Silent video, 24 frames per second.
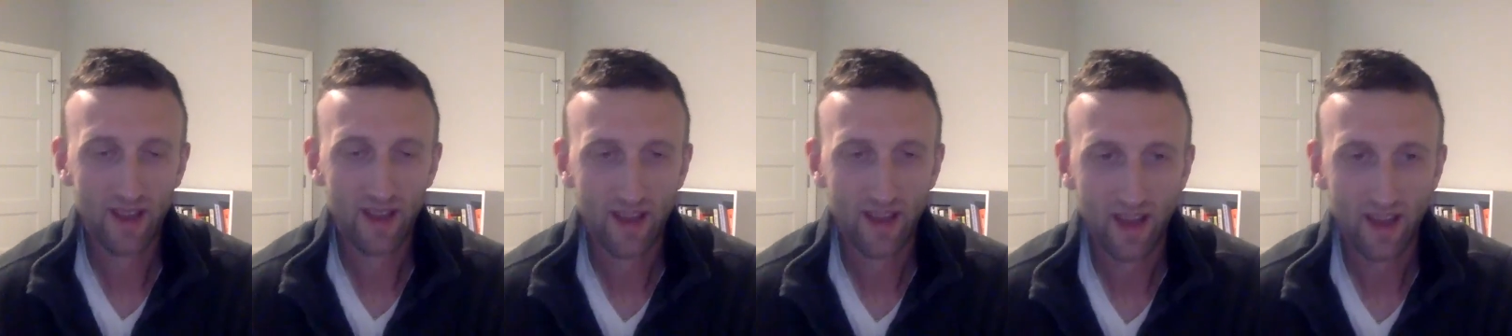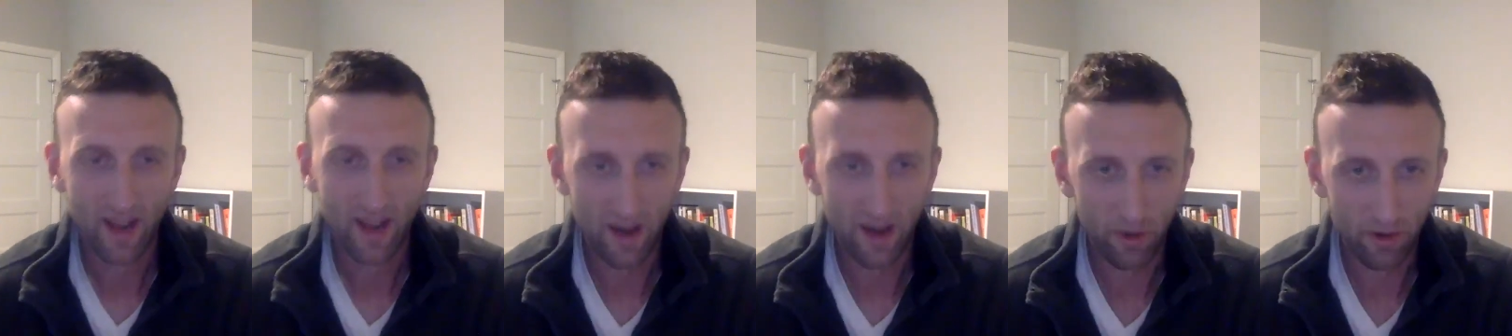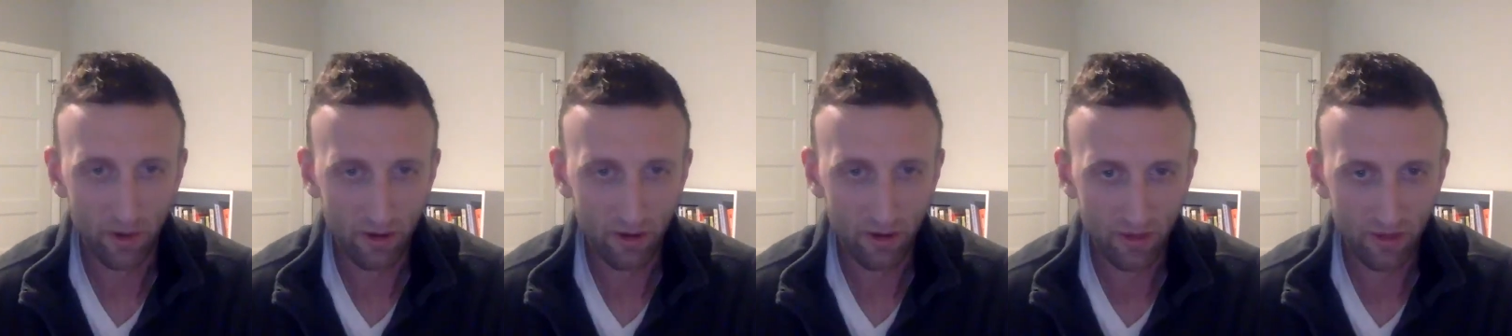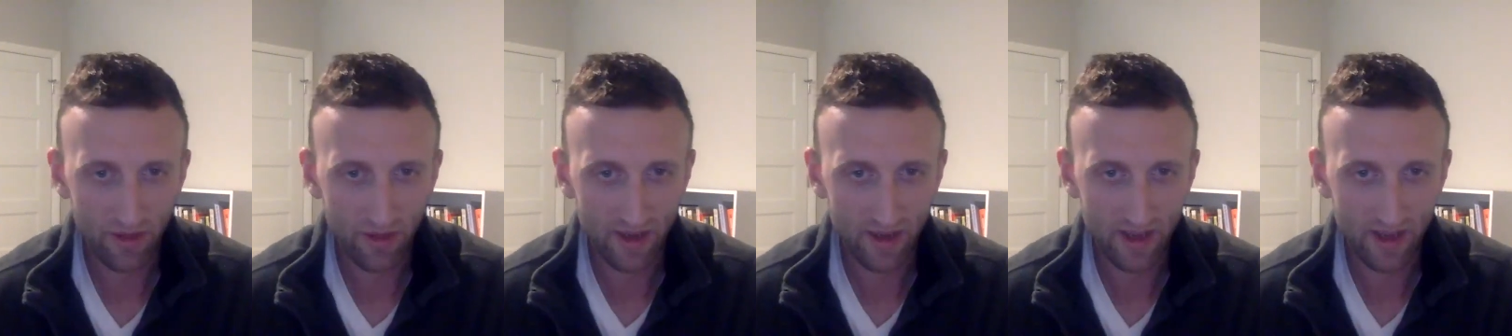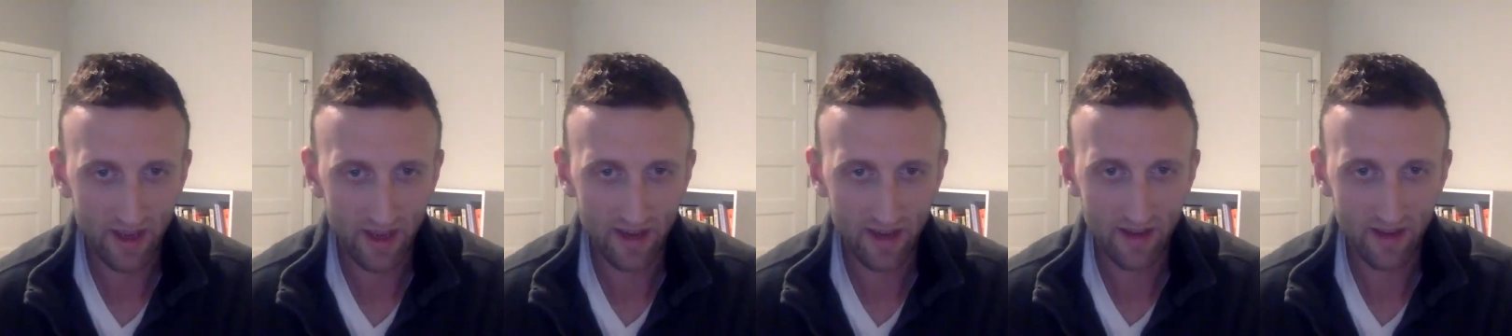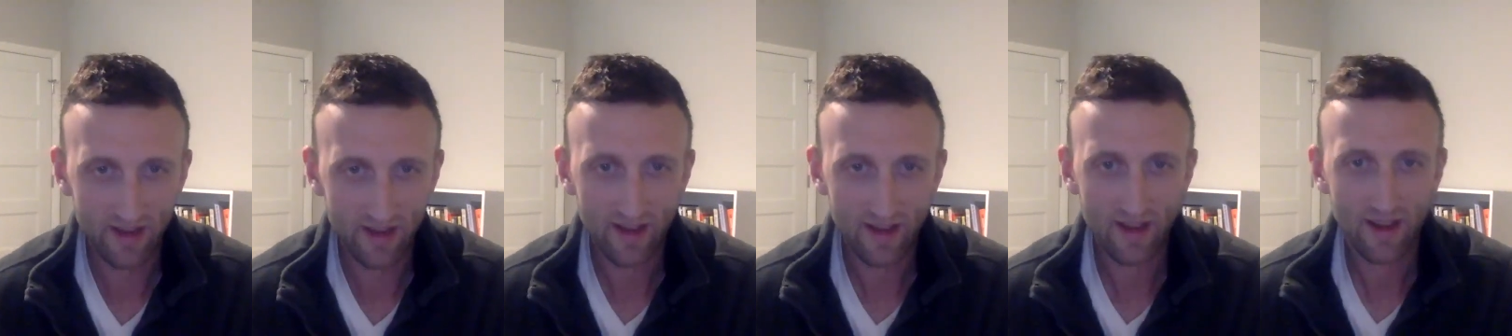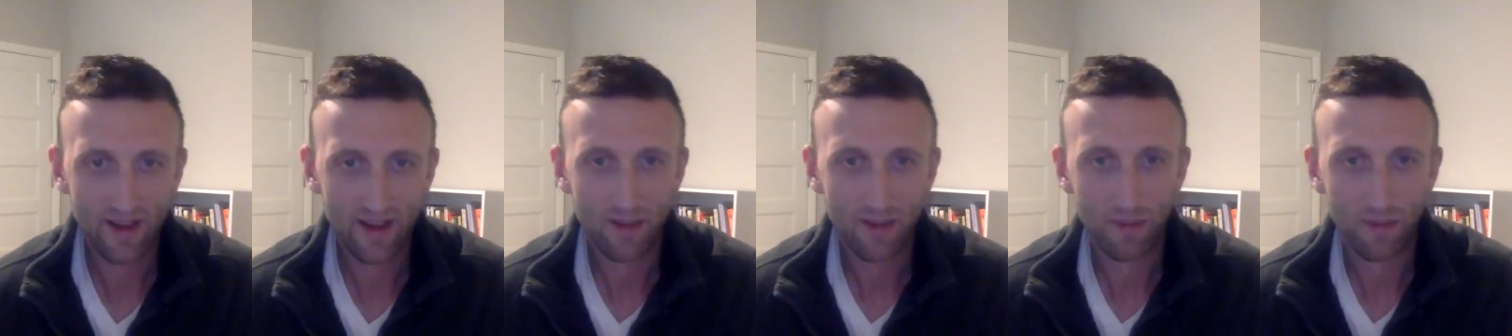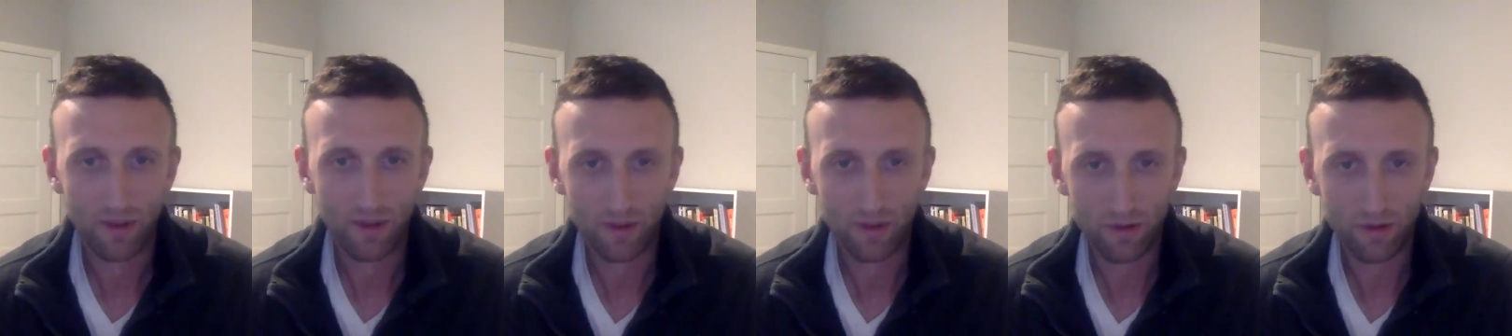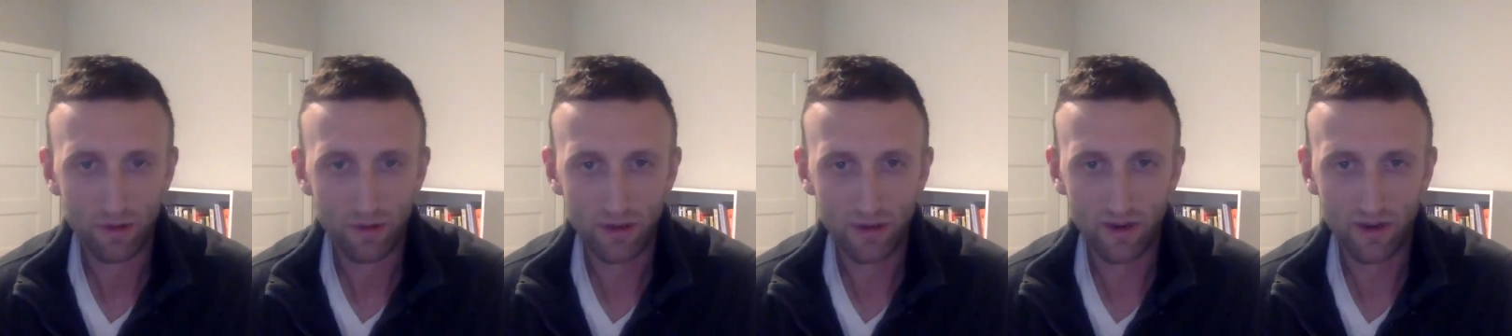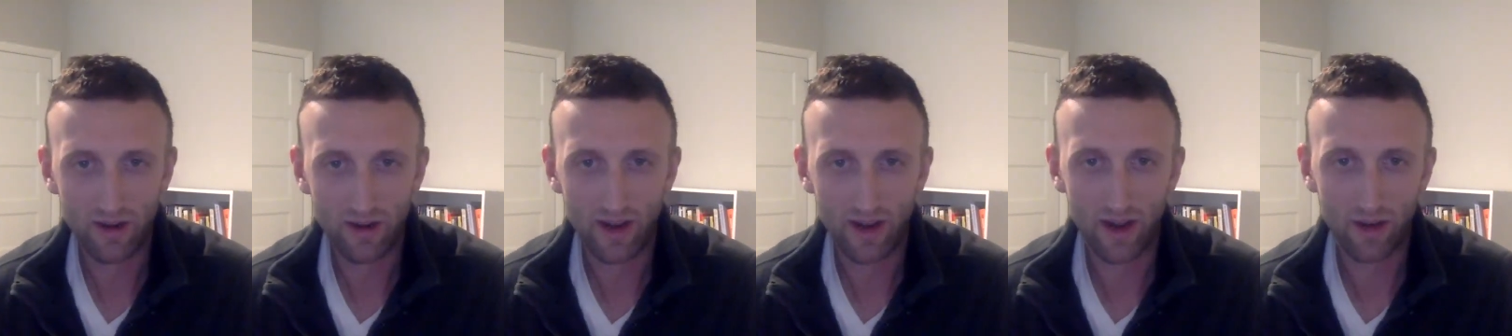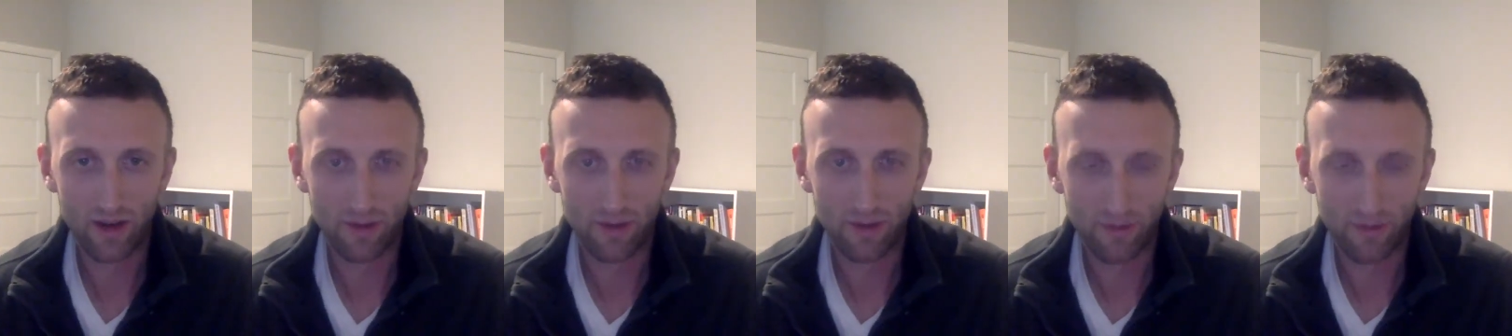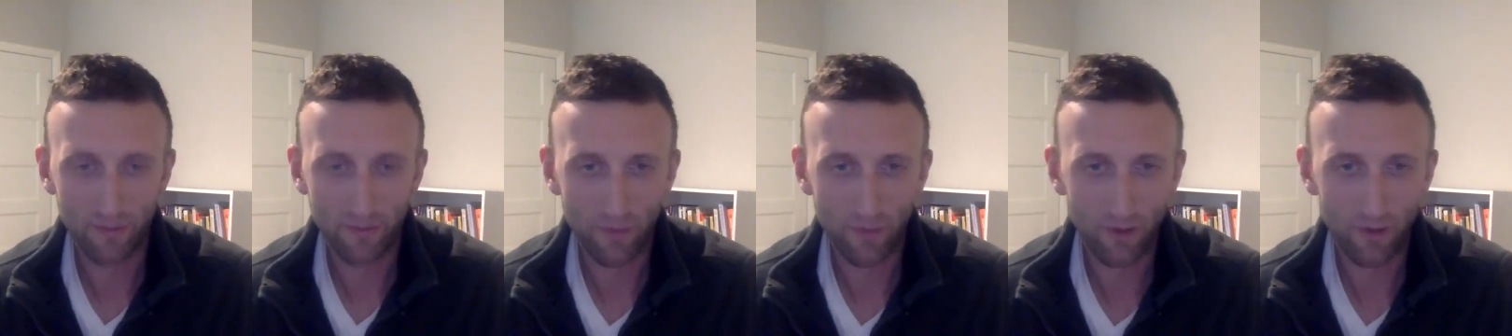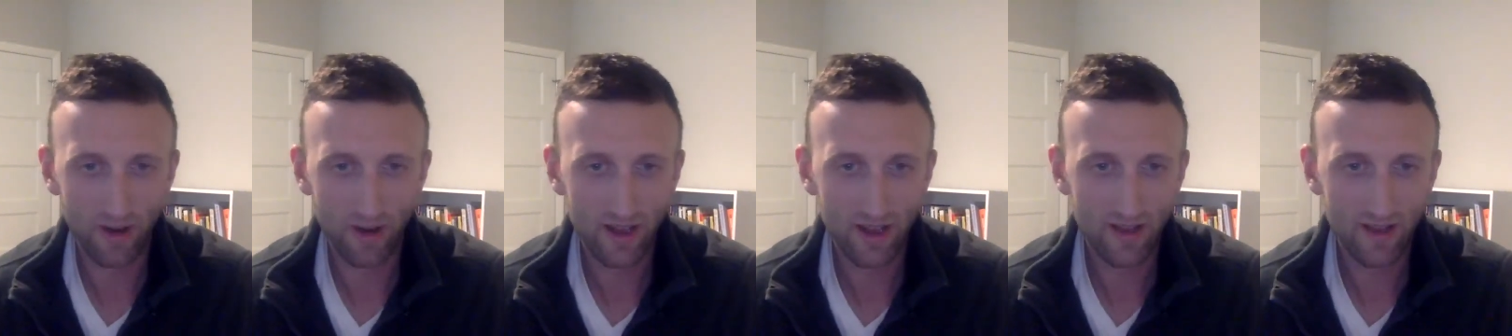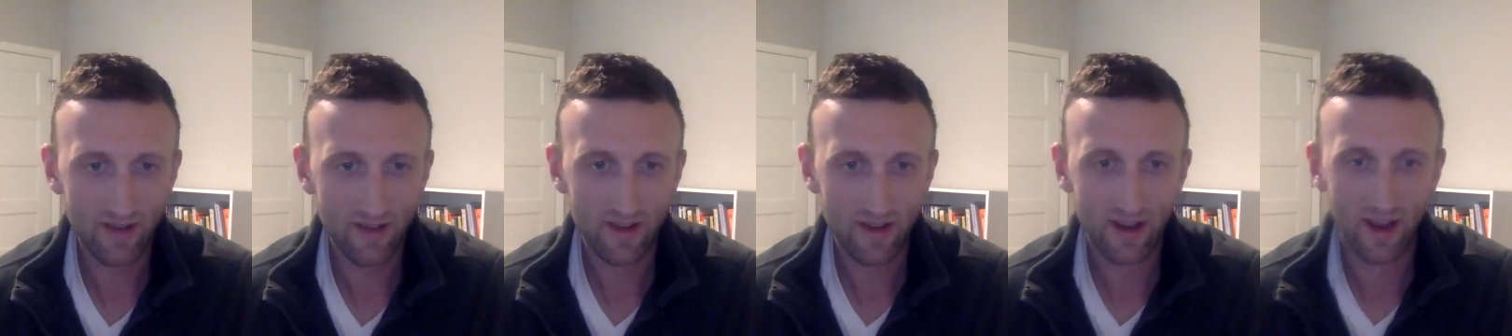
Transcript: And I know what you're thinking, but Luke, you're not over 40.